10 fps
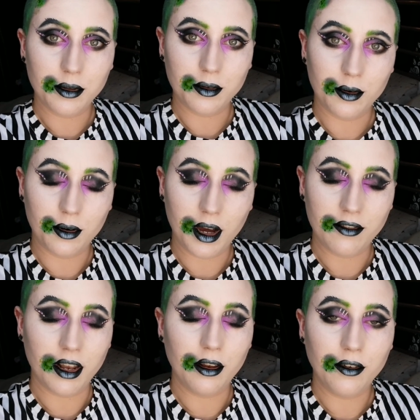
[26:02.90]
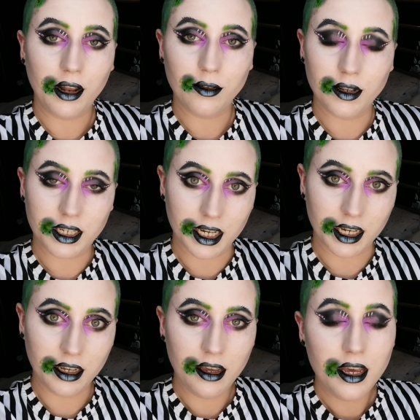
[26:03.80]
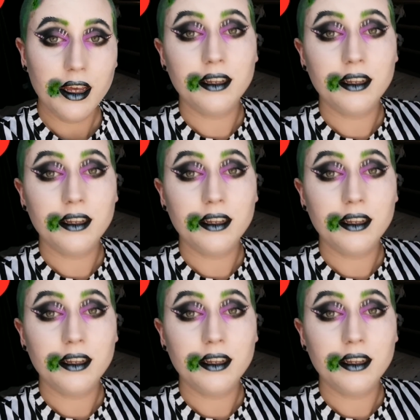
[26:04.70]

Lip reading: I hope you all have a lovely, lovely day.